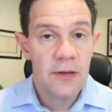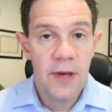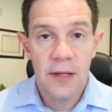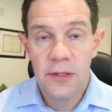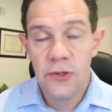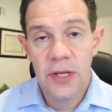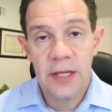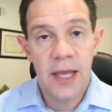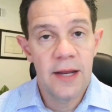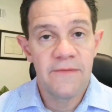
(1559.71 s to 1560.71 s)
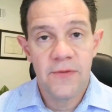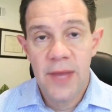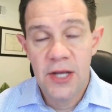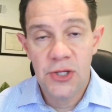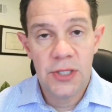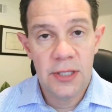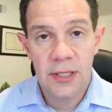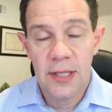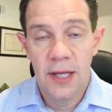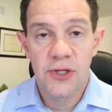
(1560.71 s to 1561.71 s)
that you can get information at a
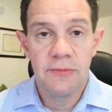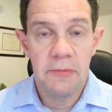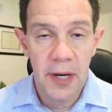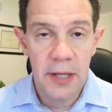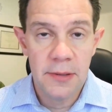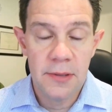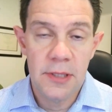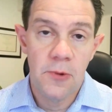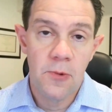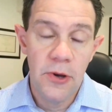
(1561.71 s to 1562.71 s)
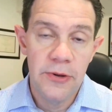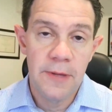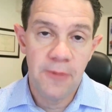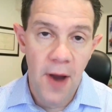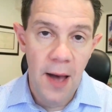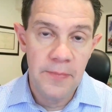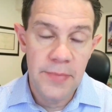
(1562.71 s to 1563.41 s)
touch of a button. You know, really the problem